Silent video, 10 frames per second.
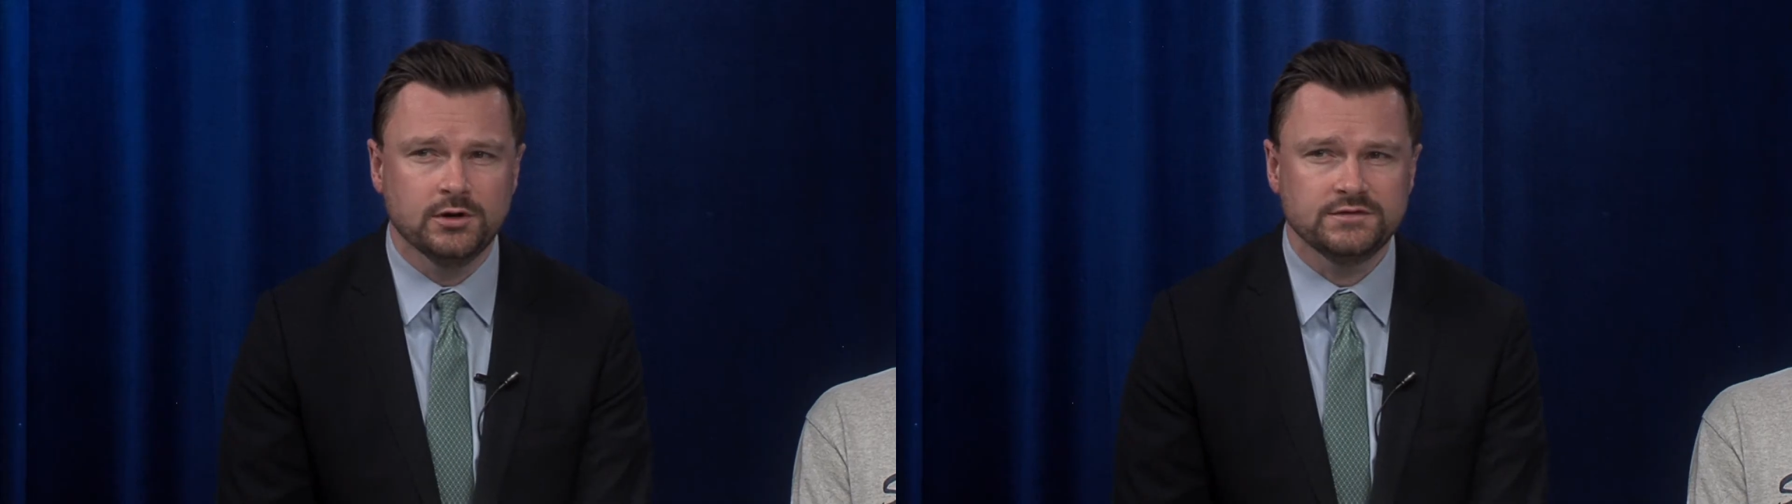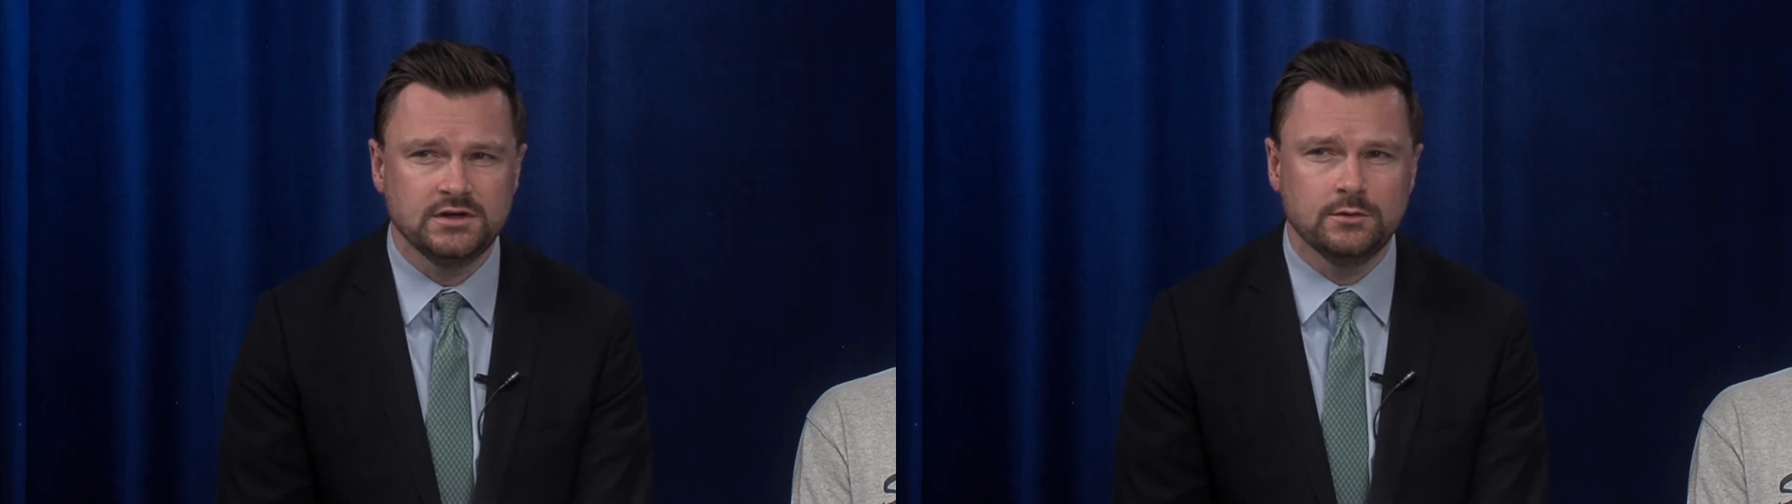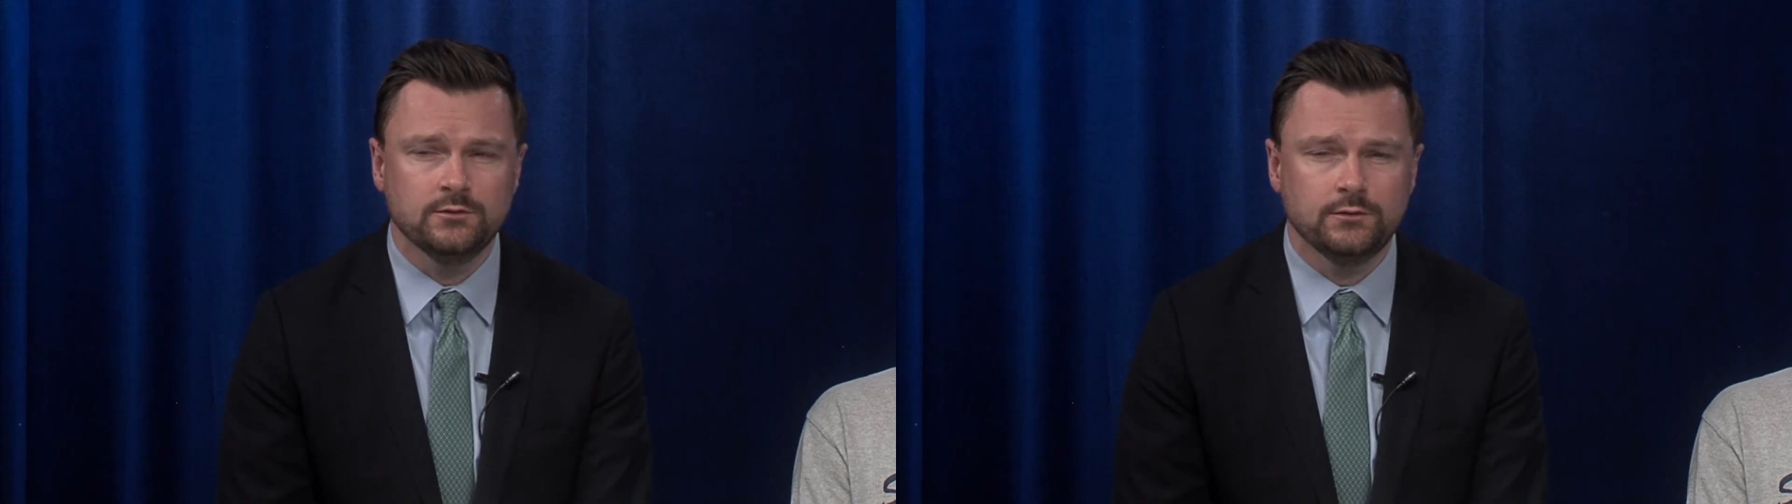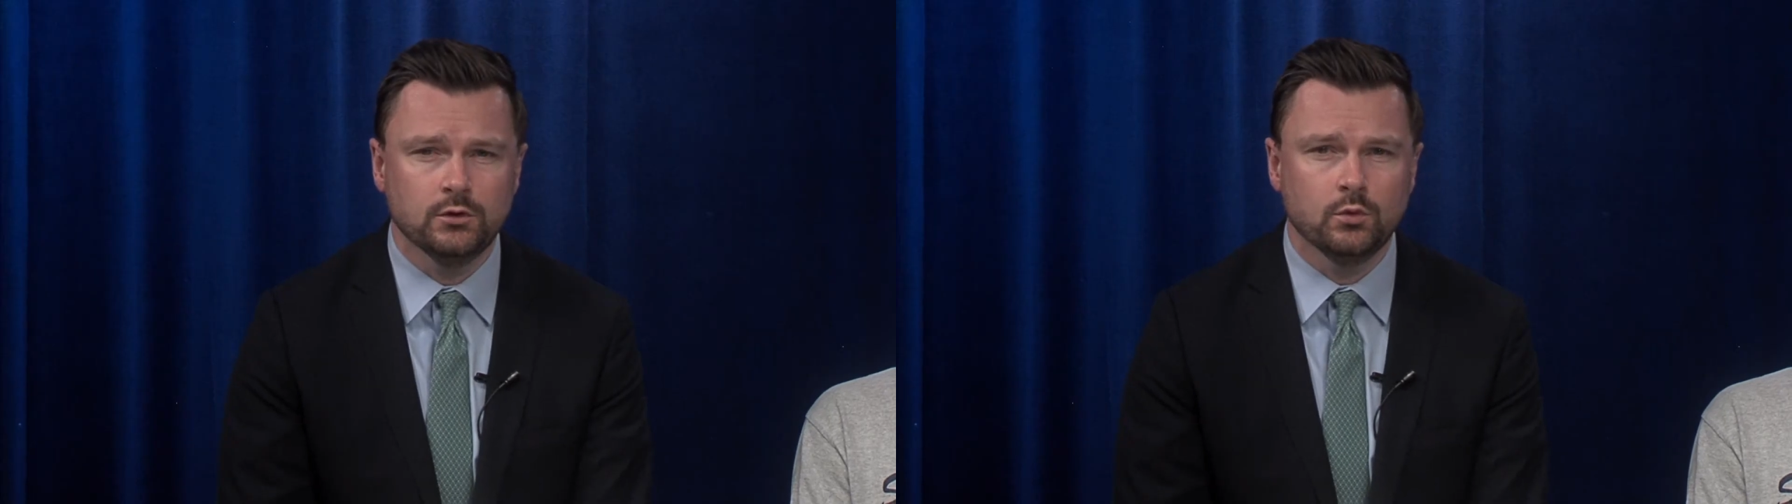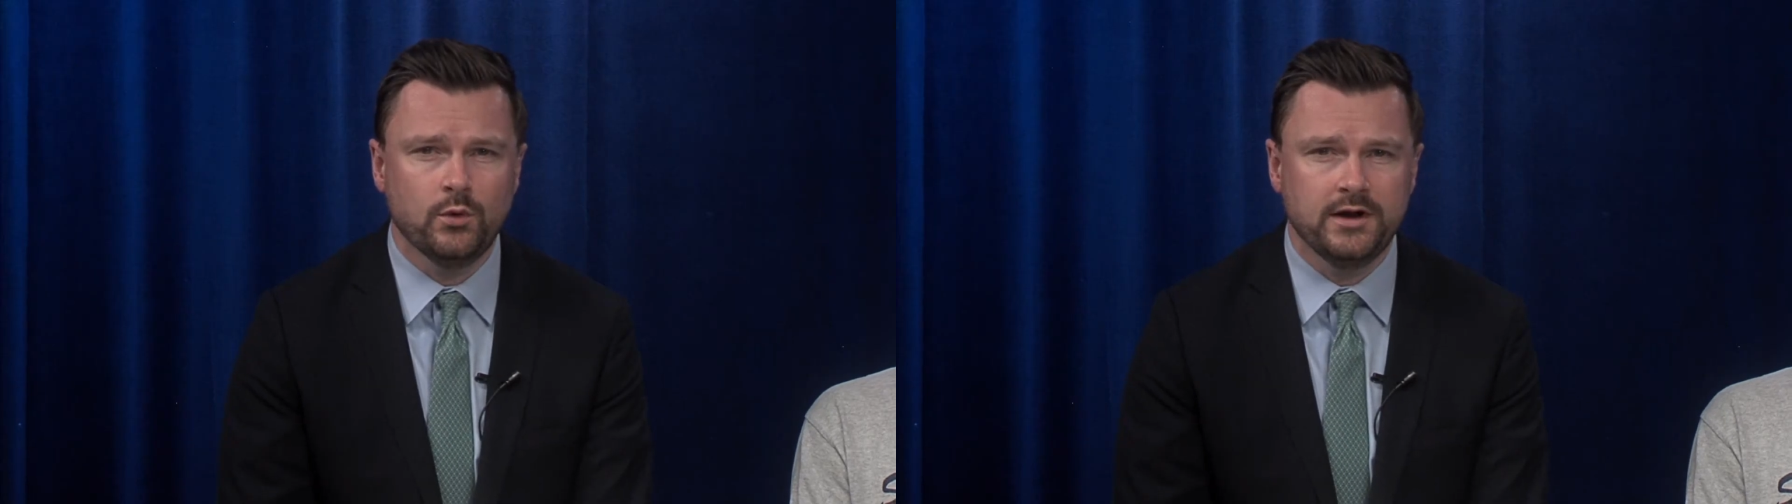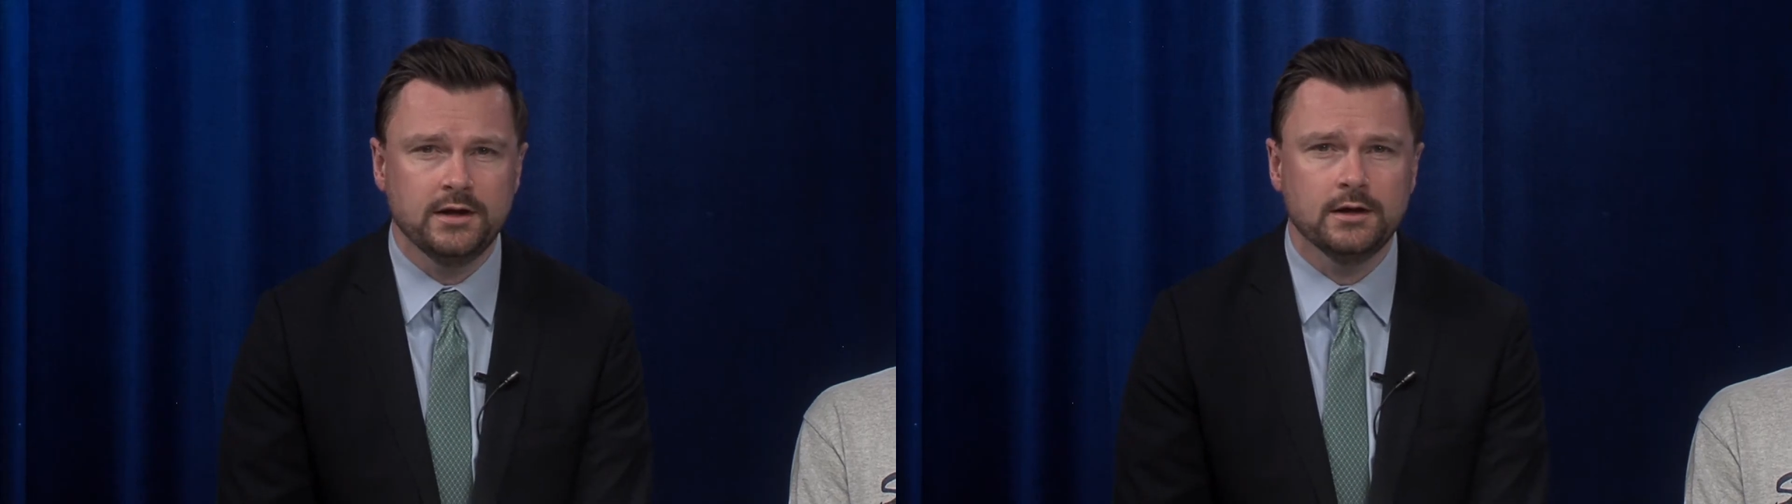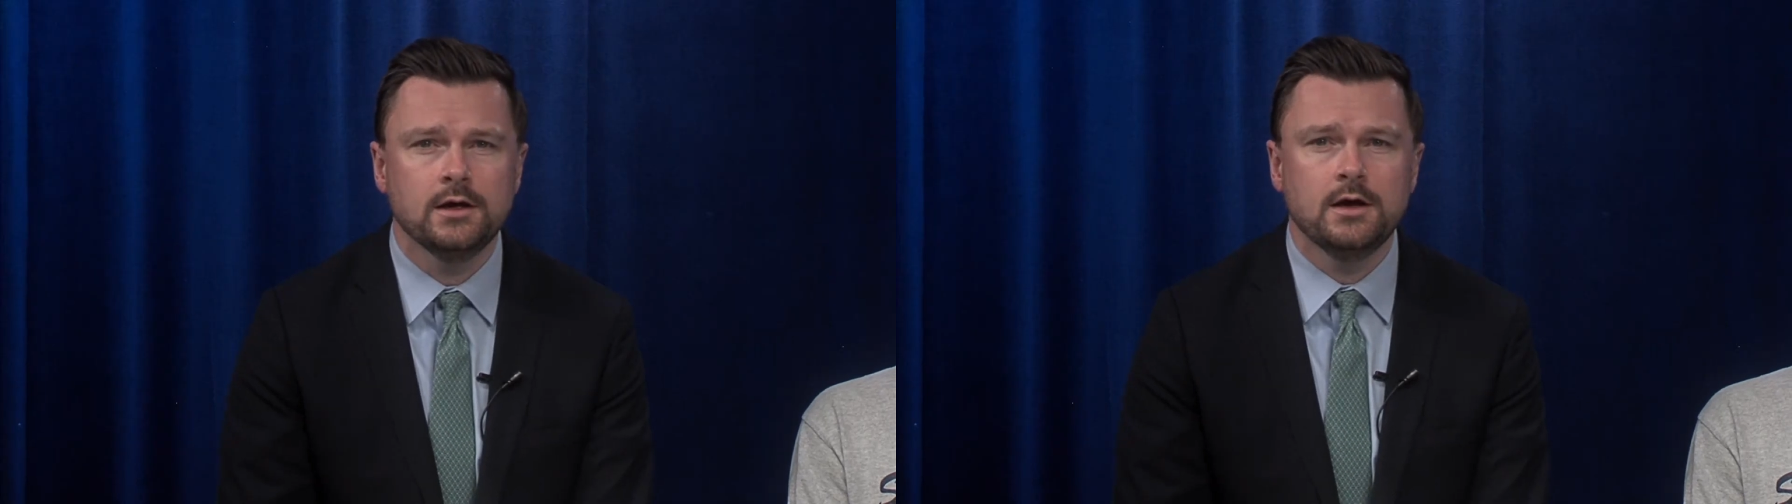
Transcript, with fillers: team, for winning